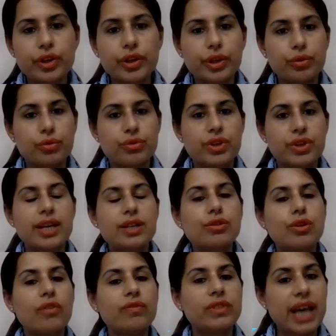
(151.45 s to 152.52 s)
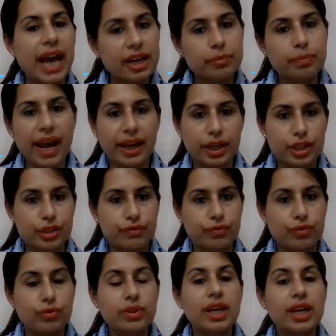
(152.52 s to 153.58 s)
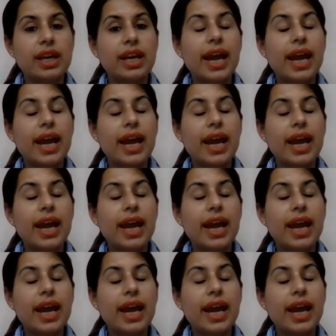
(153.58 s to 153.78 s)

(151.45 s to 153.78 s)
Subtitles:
the nutrients of that packaged food,